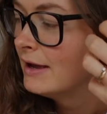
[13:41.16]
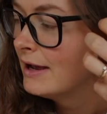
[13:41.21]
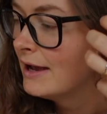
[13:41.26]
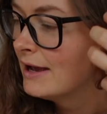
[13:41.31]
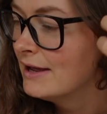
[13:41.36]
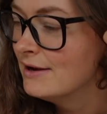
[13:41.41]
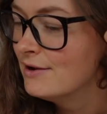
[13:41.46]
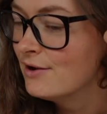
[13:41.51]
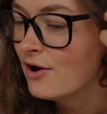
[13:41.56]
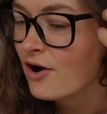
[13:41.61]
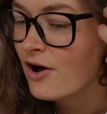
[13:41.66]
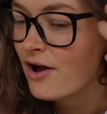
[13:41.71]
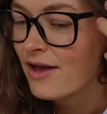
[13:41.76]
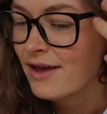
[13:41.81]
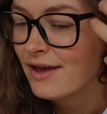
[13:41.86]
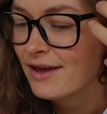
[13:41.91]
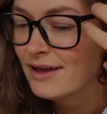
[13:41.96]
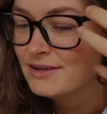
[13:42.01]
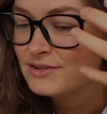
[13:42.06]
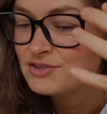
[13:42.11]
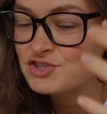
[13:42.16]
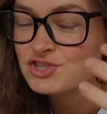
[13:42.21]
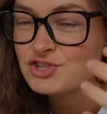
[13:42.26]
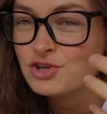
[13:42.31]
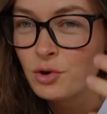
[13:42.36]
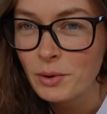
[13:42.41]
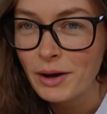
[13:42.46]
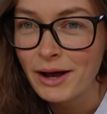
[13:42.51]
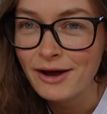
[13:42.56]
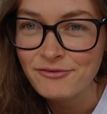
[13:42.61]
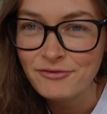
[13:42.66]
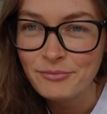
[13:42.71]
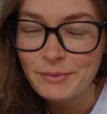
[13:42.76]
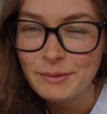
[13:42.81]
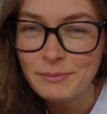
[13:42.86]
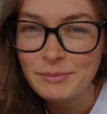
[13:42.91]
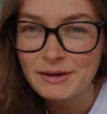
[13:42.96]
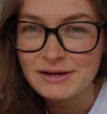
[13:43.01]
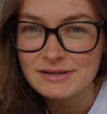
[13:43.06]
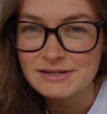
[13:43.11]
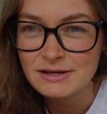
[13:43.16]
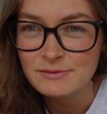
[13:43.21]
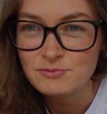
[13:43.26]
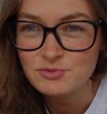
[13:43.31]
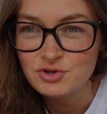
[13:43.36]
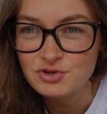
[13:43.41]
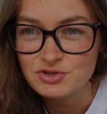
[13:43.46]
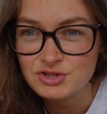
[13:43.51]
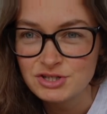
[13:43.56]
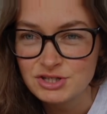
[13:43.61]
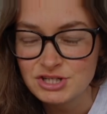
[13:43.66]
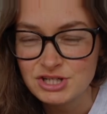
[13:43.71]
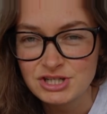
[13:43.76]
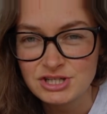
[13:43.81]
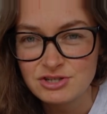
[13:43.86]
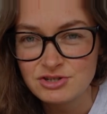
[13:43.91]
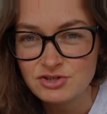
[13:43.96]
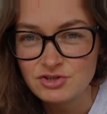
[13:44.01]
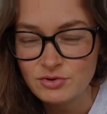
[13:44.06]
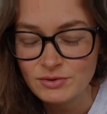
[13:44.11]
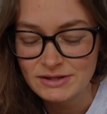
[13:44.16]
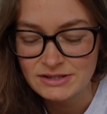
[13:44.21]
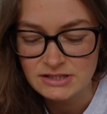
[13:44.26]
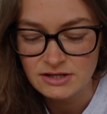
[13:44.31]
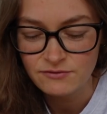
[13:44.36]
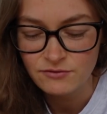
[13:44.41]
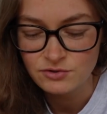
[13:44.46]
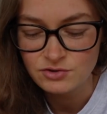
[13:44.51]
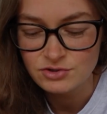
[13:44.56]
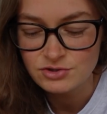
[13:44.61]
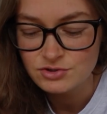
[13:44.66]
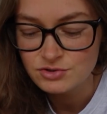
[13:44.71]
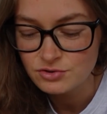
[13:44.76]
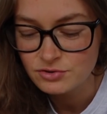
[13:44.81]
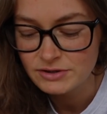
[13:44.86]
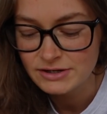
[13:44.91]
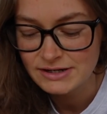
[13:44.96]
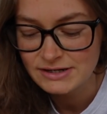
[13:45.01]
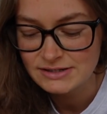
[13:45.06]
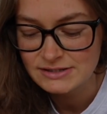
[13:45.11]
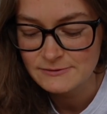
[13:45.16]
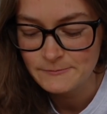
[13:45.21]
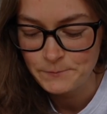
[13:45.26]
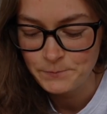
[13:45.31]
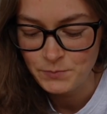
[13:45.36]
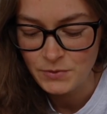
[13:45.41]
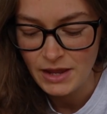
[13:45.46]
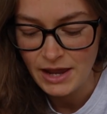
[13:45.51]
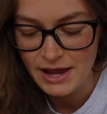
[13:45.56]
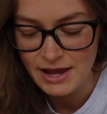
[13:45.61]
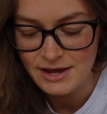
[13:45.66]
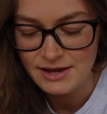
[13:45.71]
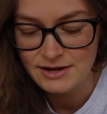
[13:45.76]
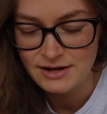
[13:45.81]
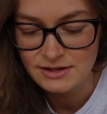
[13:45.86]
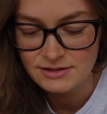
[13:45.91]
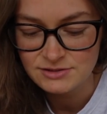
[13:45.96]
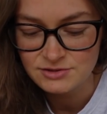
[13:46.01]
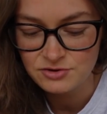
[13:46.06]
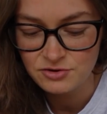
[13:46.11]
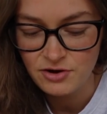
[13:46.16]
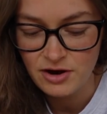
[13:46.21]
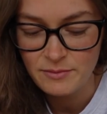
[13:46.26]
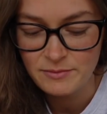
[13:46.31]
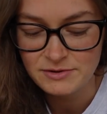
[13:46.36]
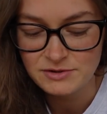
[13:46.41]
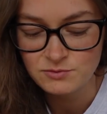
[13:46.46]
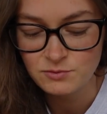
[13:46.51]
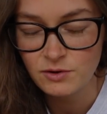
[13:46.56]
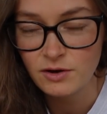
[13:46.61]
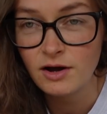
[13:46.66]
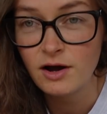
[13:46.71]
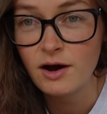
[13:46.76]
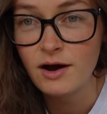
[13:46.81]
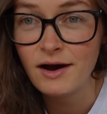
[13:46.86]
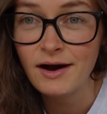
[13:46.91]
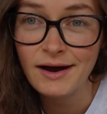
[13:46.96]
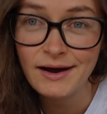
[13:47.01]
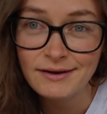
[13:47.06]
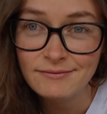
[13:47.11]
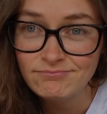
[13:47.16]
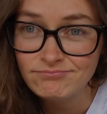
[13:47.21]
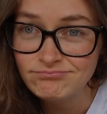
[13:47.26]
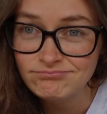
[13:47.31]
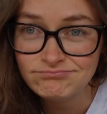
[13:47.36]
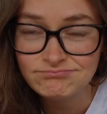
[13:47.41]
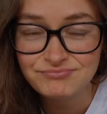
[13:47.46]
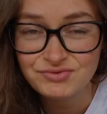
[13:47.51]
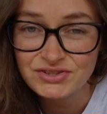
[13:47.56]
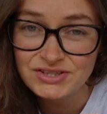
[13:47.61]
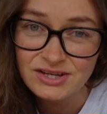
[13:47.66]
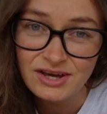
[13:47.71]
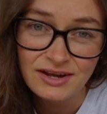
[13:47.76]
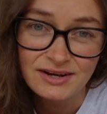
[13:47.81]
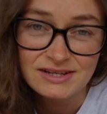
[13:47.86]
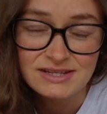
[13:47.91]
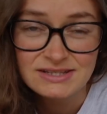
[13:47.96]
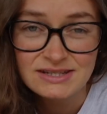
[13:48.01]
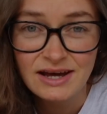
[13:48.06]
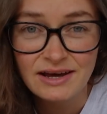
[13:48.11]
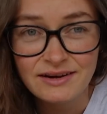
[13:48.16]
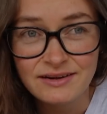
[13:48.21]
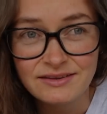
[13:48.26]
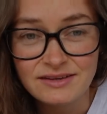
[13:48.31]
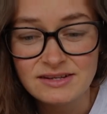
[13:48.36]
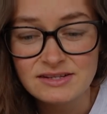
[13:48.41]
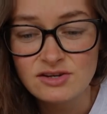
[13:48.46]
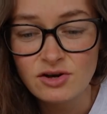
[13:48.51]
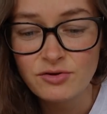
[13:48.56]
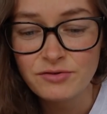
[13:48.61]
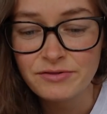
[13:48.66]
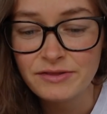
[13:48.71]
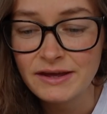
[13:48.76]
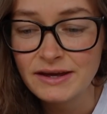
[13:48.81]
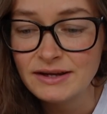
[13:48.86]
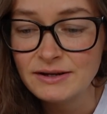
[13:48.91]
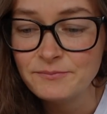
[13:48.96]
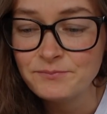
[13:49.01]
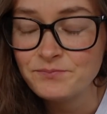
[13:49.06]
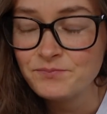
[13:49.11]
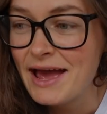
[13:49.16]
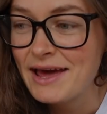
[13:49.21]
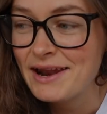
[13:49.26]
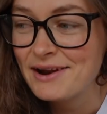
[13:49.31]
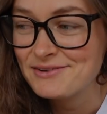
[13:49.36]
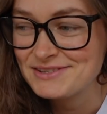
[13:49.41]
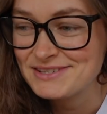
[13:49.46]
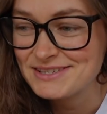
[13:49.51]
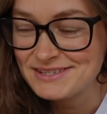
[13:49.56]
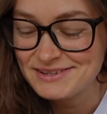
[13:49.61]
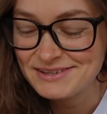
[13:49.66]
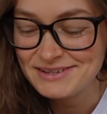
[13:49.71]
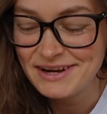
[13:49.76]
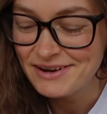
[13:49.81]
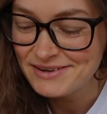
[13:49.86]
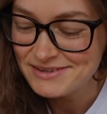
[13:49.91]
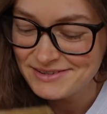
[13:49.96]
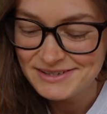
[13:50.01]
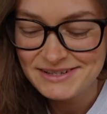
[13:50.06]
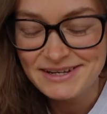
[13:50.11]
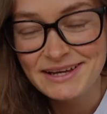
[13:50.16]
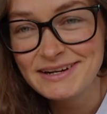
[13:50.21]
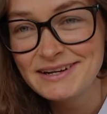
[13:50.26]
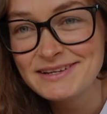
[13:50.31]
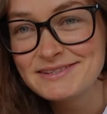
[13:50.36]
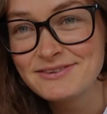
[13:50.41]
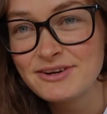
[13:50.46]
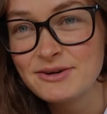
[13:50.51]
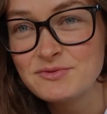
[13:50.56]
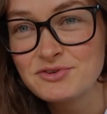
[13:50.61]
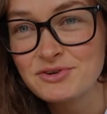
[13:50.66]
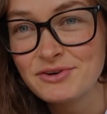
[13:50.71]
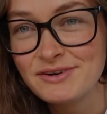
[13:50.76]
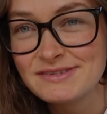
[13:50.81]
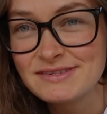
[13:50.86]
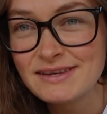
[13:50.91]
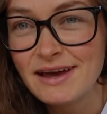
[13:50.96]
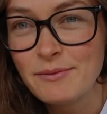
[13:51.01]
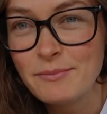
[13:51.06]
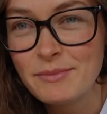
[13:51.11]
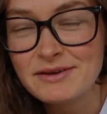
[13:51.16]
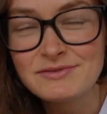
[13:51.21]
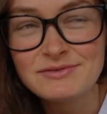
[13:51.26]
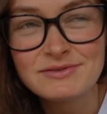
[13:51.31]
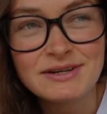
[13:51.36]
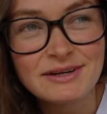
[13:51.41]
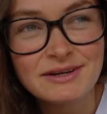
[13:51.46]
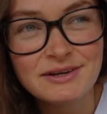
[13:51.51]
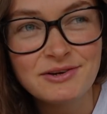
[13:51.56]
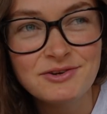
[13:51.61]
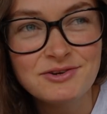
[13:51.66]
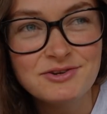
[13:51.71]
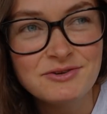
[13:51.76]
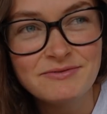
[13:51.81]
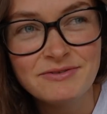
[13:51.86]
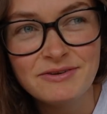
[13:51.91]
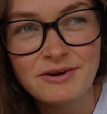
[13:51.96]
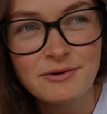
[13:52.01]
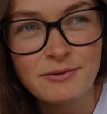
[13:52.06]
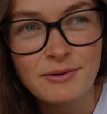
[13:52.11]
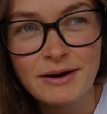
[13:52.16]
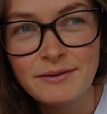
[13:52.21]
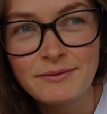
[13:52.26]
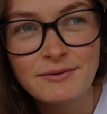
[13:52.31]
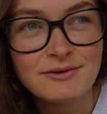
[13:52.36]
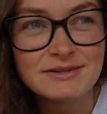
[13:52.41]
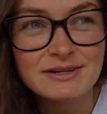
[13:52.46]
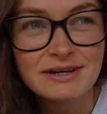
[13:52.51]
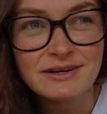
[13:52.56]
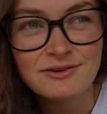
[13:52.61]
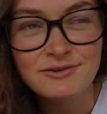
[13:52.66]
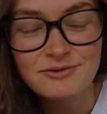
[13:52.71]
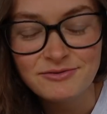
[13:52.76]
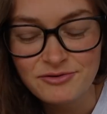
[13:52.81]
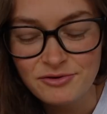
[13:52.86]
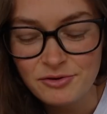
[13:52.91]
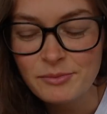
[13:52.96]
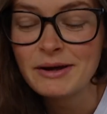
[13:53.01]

And it's so hard for me because I'm used to just doing stuff on stories, and Instagram is where I just kind of started this whole thing. And I was gonna take an Instagram story and it's like, I might as well take a YouTube video. Why not taking a YouTube video?